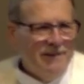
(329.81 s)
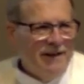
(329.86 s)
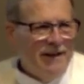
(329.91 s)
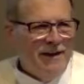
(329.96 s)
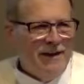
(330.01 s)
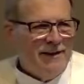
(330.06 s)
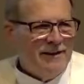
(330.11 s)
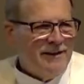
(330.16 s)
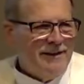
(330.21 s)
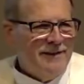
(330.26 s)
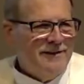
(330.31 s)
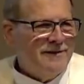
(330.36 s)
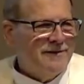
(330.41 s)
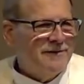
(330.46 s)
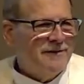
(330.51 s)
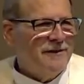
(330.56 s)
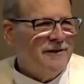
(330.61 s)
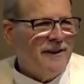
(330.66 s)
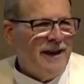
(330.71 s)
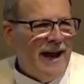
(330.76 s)
in at least
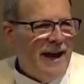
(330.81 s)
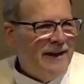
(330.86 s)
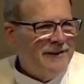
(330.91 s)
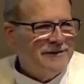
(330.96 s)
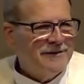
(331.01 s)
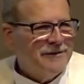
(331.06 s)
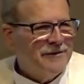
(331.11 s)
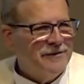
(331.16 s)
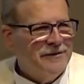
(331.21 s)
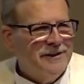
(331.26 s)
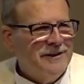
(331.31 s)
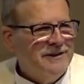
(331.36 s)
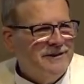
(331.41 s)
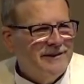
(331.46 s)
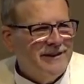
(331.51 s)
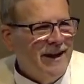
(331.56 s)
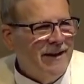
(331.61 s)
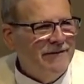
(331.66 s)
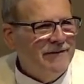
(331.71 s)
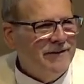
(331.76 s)
the last
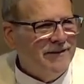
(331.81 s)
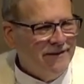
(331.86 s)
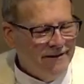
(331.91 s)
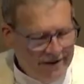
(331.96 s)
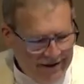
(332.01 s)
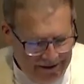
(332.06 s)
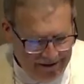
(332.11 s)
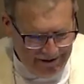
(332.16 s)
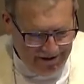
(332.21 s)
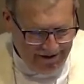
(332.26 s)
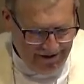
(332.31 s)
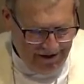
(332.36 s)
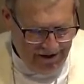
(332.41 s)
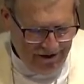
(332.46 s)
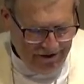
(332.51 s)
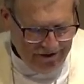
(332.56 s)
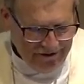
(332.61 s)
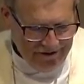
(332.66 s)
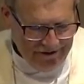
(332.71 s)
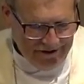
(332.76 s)
thirty-seven
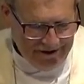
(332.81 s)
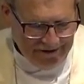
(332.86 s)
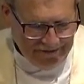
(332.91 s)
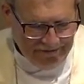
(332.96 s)
years.